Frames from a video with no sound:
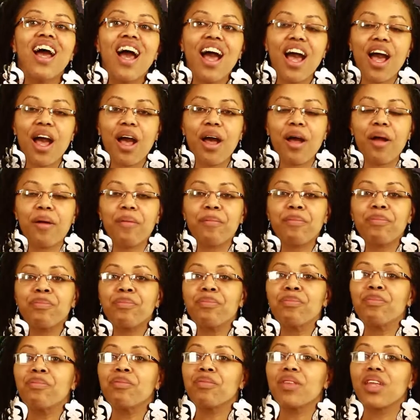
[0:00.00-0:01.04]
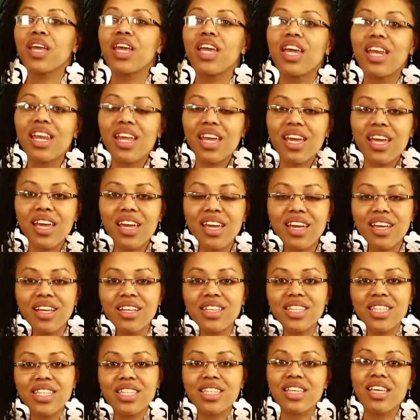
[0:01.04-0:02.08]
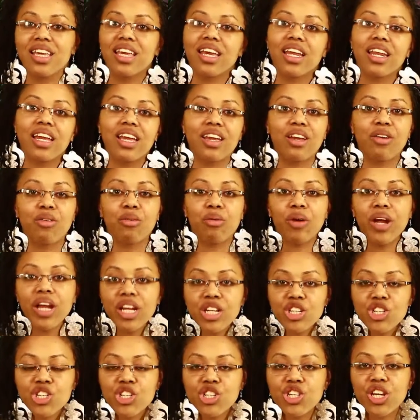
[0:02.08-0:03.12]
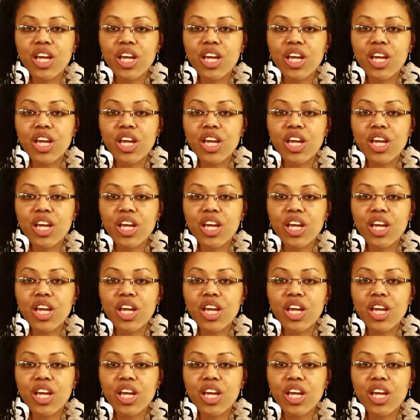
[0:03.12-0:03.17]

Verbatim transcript: Um, it is getting rich,